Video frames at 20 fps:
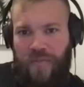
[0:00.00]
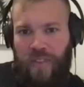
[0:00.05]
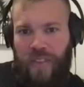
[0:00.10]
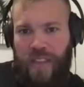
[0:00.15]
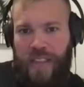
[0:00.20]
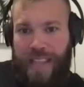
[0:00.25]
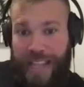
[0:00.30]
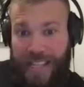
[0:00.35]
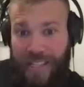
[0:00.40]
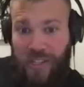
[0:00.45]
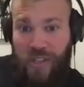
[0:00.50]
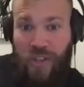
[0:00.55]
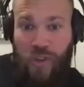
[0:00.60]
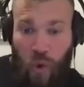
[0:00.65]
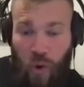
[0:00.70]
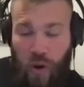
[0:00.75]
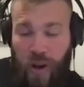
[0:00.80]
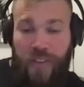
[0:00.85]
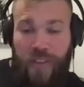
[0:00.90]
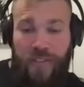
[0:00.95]
That's
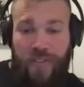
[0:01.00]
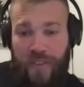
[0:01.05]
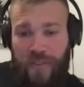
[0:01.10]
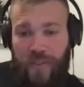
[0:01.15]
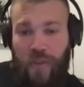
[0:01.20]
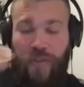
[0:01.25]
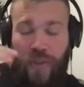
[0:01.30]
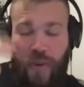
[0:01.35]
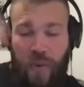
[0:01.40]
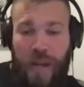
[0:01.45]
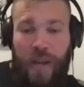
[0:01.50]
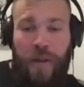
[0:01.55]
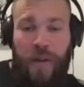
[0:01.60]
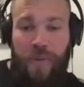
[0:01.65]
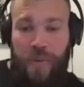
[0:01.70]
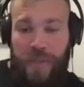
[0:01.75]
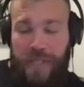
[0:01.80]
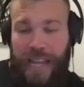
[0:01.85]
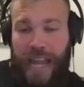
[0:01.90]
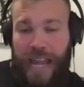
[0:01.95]
normal. So if you went up
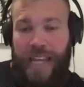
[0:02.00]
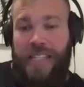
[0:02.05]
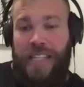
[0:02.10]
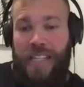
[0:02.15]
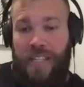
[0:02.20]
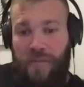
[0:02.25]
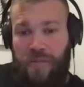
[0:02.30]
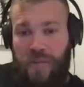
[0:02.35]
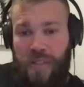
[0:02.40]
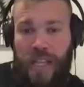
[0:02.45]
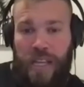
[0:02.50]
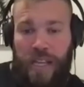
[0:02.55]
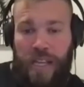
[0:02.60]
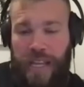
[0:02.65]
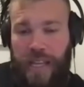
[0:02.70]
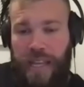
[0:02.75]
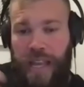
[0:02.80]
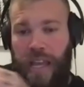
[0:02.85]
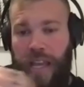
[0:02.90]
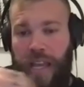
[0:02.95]
to a statistician, it's like,
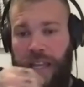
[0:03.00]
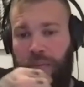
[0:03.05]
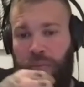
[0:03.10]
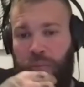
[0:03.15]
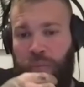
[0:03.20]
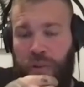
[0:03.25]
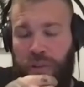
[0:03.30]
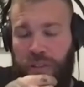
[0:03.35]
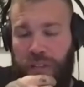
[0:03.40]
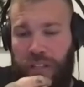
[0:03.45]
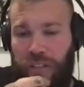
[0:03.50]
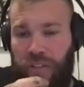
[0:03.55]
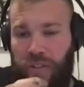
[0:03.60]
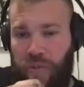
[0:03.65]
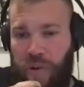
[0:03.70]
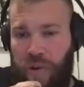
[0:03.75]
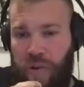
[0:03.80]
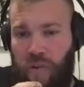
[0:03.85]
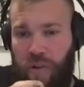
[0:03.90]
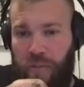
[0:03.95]
yeah, it presents
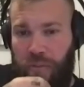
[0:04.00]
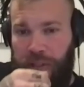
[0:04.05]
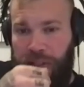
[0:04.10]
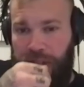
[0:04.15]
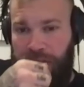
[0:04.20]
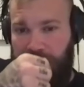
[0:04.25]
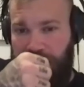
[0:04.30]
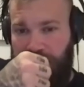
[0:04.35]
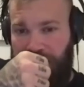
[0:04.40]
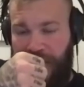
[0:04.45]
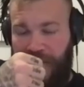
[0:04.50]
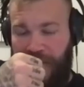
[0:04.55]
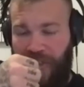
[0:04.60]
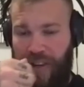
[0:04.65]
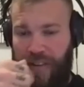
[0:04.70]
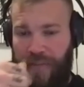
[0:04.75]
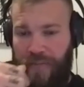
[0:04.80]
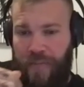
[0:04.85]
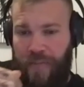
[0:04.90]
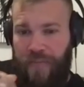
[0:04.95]
through a normal
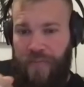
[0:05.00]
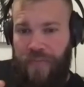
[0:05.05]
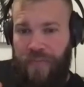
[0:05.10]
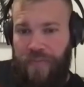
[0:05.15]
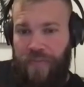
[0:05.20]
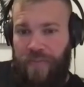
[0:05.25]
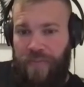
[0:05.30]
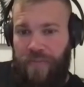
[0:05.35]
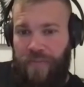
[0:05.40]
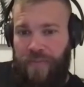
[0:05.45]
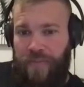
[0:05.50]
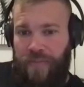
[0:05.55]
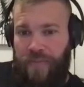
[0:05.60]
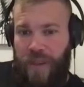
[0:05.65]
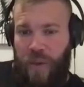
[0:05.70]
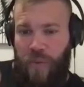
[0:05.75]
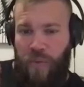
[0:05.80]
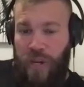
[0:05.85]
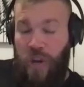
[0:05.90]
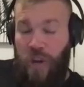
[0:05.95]
distribution.
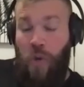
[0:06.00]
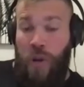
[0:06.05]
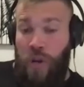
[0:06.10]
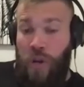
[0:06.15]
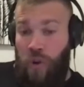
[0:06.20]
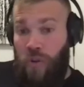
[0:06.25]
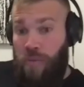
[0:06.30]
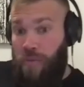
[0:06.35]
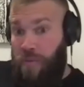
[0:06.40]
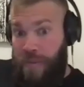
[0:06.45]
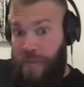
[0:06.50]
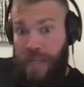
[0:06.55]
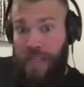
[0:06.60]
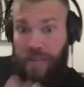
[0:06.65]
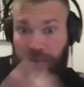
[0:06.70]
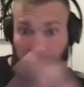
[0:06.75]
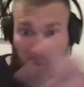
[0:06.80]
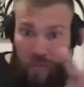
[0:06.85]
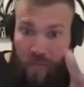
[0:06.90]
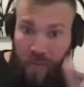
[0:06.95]
And we know what normal
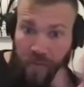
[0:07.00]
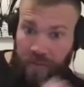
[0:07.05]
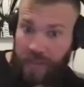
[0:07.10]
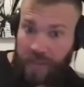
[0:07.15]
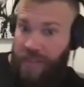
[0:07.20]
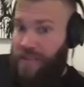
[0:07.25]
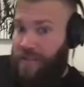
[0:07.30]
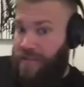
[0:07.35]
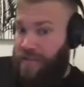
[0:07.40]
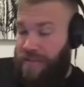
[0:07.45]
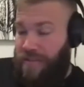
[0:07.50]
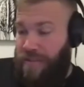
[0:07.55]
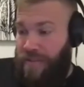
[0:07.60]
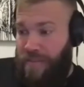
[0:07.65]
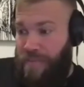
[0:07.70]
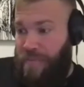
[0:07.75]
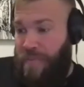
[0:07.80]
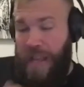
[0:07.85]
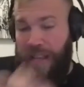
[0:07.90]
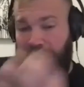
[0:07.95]
means. Normal is
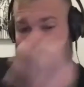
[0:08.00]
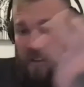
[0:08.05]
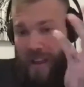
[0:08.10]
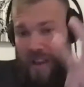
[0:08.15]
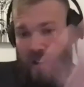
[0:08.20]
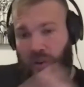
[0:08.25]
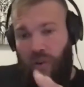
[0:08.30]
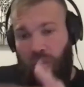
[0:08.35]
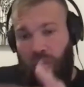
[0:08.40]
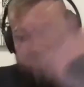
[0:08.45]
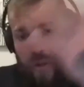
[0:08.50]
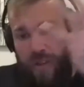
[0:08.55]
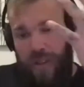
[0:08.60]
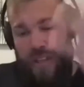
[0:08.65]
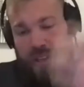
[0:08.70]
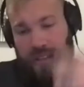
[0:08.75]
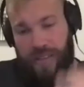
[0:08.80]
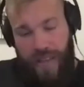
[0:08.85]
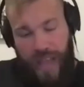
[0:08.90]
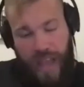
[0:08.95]
the baseline. Normal
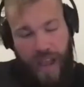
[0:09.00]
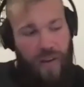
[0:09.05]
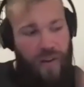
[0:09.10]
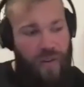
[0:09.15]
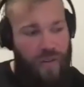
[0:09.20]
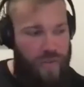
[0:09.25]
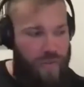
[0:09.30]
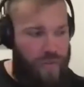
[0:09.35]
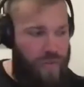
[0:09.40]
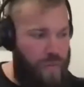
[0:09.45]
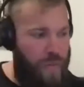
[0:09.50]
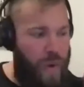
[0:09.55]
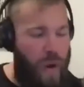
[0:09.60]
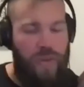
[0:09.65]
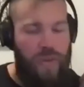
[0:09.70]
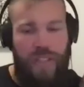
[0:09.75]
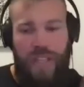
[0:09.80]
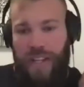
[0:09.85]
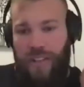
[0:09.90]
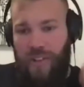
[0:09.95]
is how
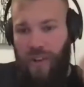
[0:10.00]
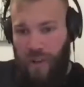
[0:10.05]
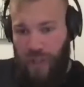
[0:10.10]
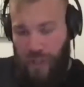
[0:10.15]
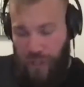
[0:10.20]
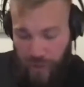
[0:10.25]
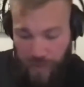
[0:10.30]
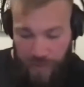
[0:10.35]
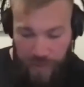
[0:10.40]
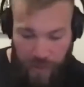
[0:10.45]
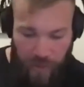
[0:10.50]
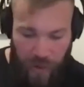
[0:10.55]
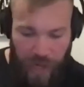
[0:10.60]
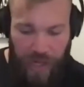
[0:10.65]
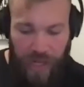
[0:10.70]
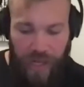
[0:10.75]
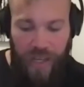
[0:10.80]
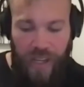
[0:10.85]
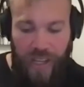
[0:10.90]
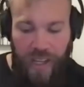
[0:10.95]
most things are assumed to
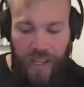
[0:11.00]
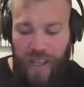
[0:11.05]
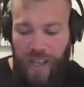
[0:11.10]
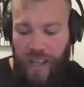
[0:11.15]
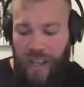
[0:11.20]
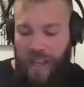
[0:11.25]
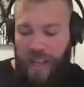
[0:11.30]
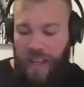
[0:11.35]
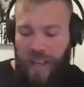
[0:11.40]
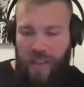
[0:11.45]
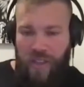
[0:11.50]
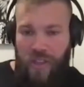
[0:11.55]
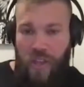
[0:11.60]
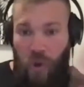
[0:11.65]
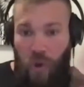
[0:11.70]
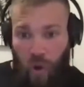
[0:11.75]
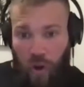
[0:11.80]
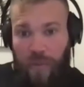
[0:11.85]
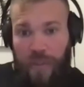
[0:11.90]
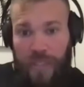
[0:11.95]
work. The
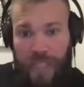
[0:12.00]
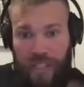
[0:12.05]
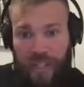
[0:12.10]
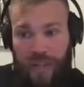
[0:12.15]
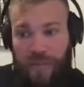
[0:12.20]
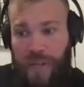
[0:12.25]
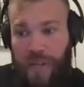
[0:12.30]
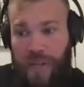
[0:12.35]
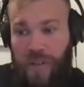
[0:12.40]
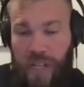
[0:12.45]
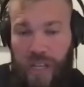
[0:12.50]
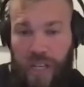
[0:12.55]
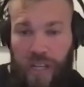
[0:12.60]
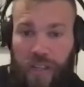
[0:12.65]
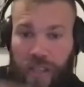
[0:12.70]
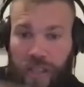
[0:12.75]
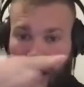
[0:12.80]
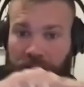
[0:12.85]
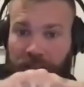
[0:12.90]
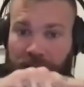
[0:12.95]
normal
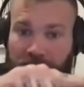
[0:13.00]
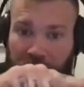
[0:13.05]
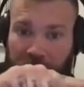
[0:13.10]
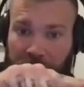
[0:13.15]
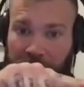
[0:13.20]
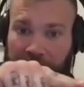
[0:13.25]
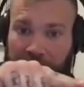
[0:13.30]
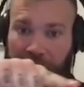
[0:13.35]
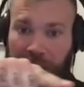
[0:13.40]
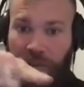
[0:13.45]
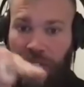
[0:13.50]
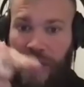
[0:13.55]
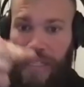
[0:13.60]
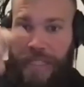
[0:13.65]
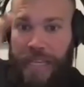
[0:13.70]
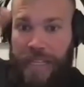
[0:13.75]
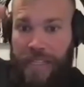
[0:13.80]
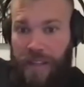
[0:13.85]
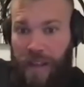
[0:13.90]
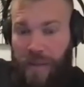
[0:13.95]
distribution is something that goes like
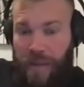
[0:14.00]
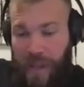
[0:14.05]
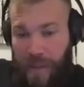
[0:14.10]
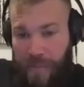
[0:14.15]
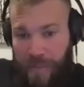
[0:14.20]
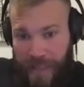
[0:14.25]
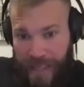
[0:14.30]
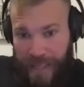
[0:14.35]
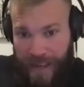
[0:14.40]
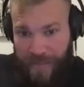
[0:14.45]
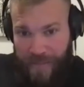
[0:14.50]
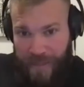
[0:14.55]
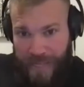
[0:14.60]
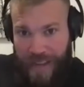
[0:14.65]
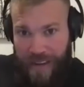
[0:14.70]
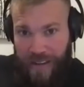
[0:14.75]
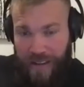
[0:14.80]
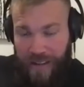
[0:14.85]
this, comes up, and then comes down.